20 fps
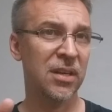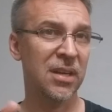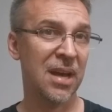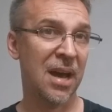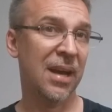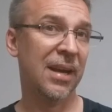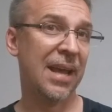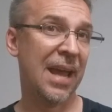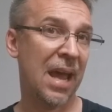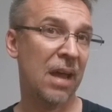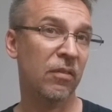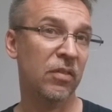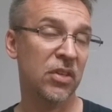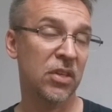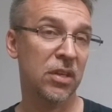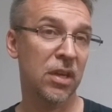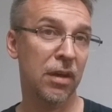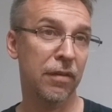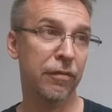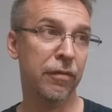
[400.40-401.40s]
to not have is
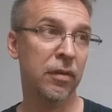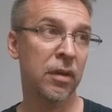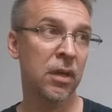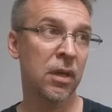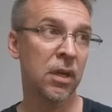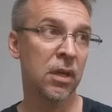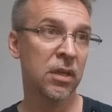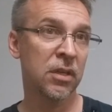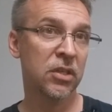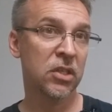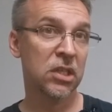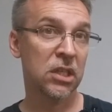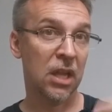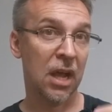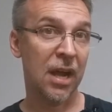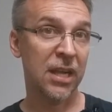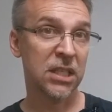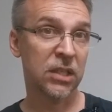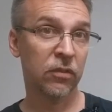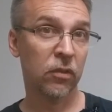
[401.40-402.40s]
enough
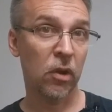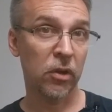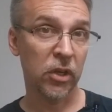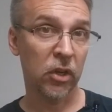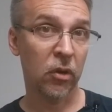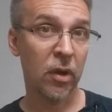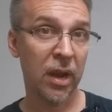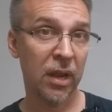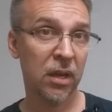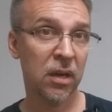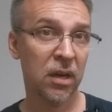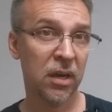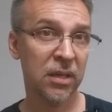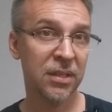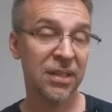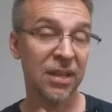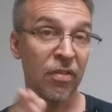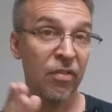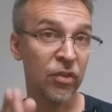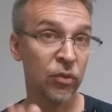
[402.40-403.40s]
slots for all your credit
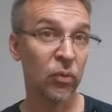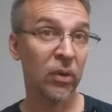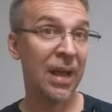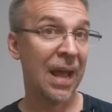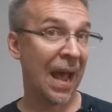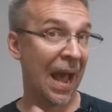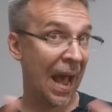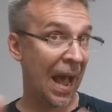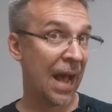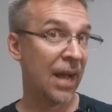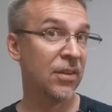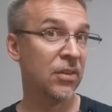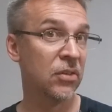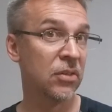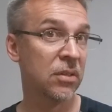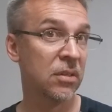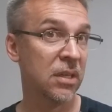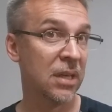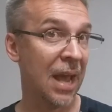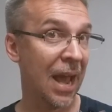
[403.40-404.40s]
cards, and this one has
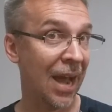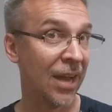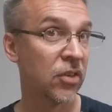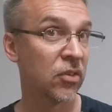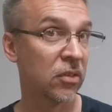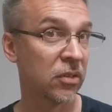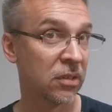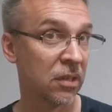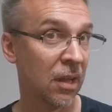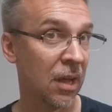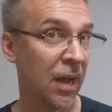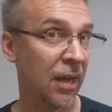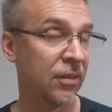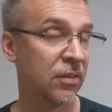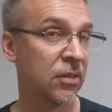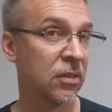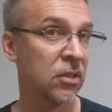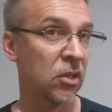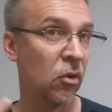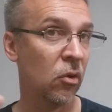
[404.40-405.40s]
the extra
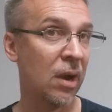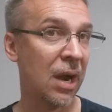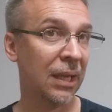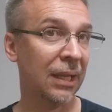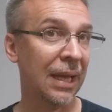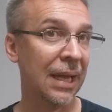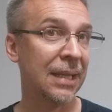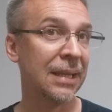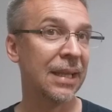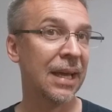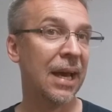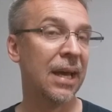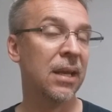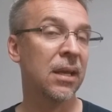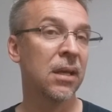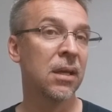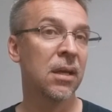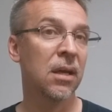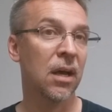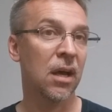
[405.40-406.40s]
slots, so I like
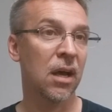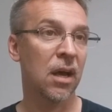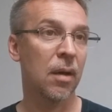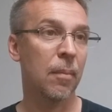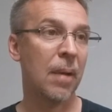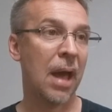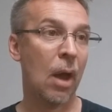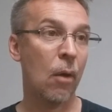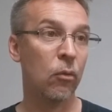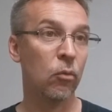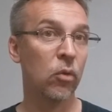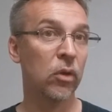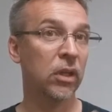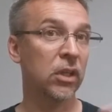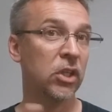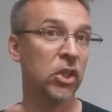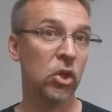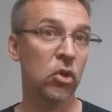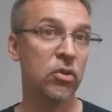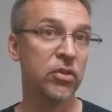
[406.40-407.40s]
that um, I would
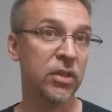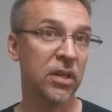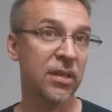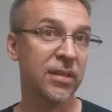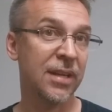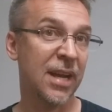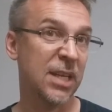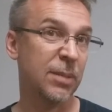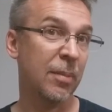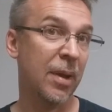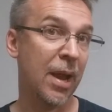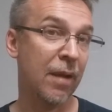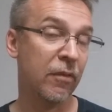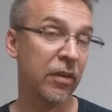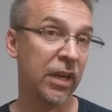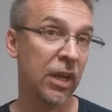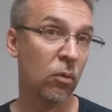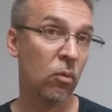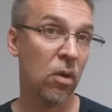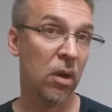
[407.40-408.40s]
really use this as my
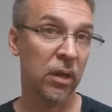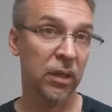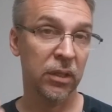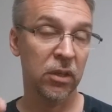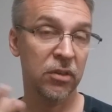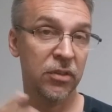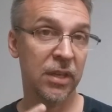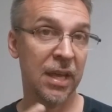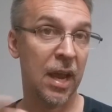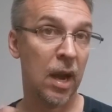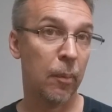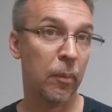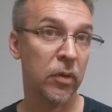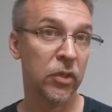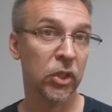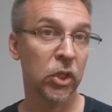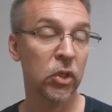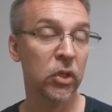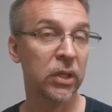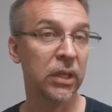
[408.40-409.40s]
everyday wallet. There's that
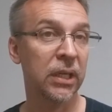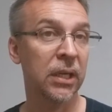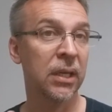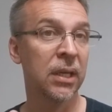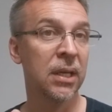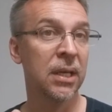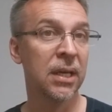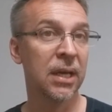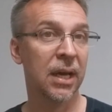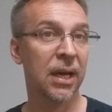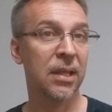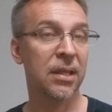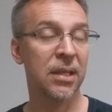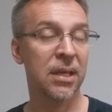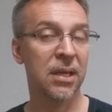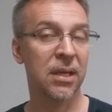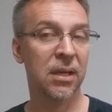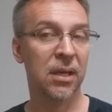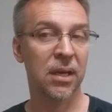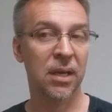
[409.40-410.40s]
opportunity, I
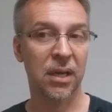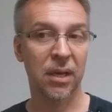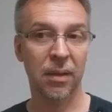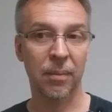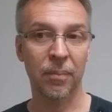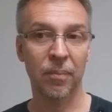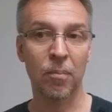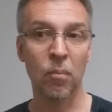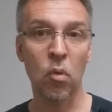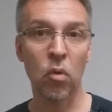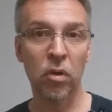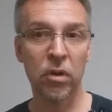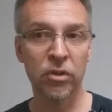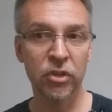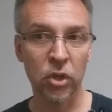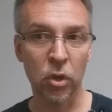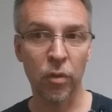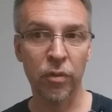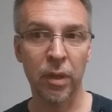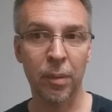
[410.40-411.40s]
think, um, more
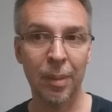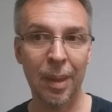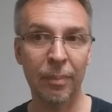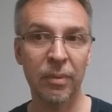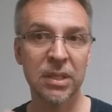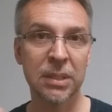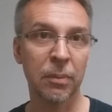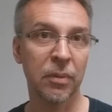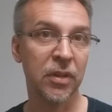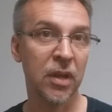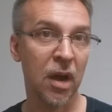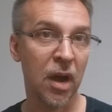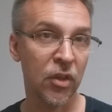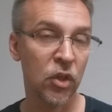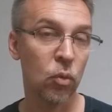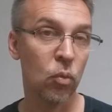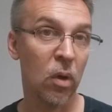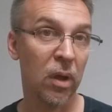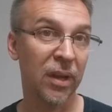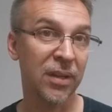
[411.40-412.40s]
so than maybe some of the
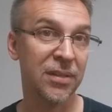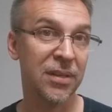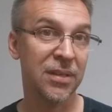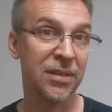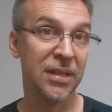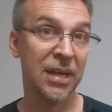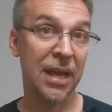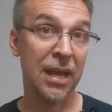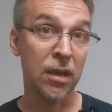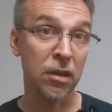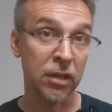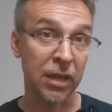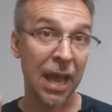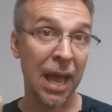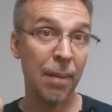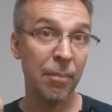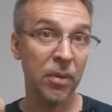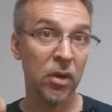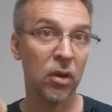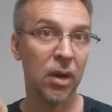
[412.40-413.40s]
other wallets that say
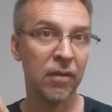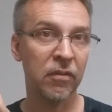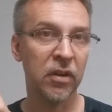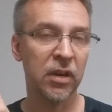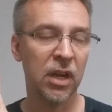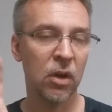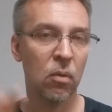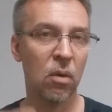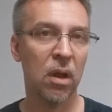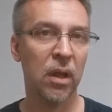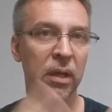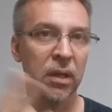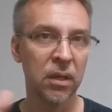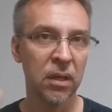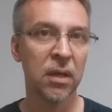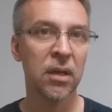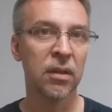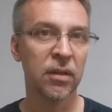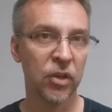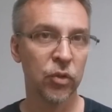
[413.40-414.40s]
can be your everyday wallet.
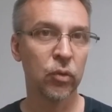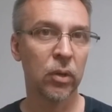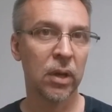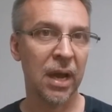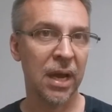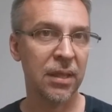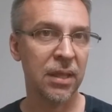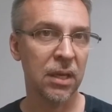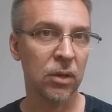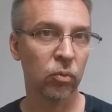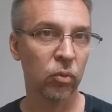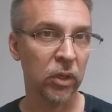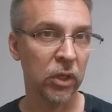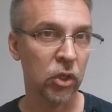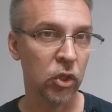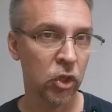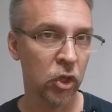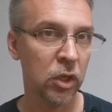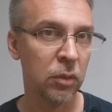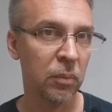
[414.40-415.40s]
This one I think really
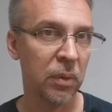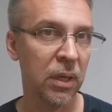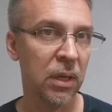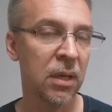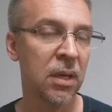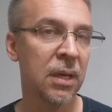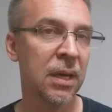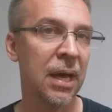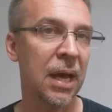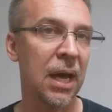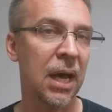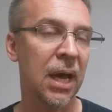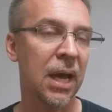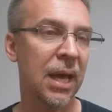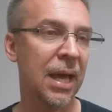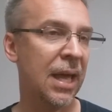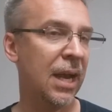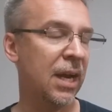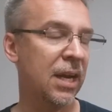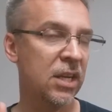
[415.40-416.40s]
could be.
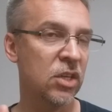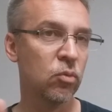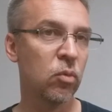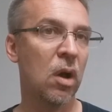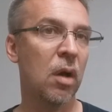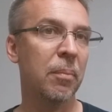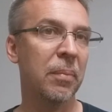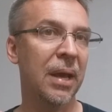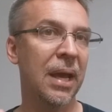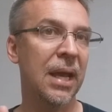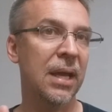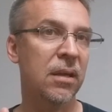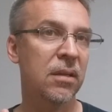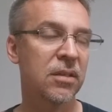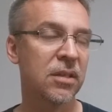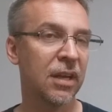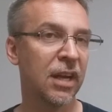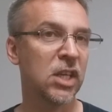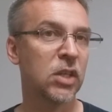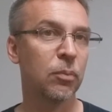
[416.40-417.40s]
Uh, and it is well made,
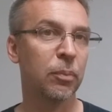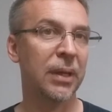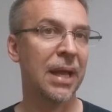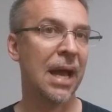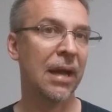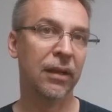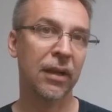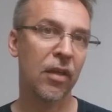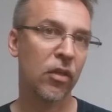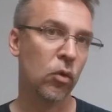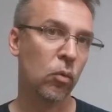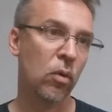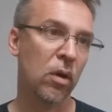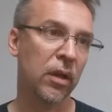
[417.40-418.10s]
it's nice black leather